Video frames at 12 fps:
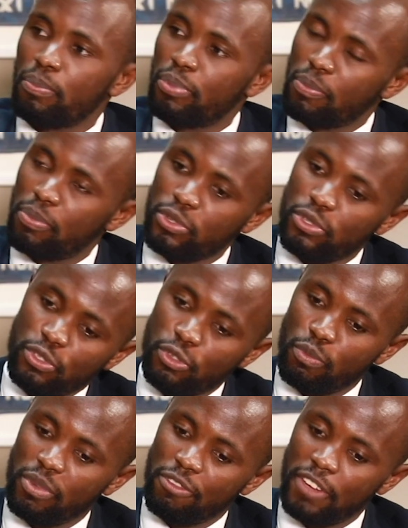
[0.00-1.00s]

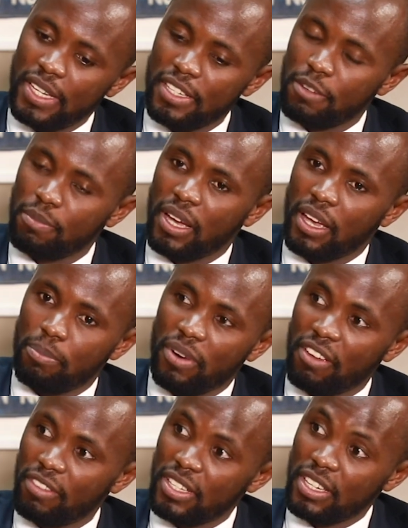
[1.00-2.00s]
proposals will be vetted by a
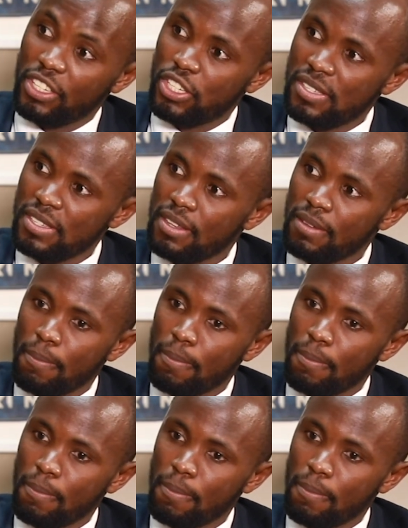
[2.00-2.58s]
private agency.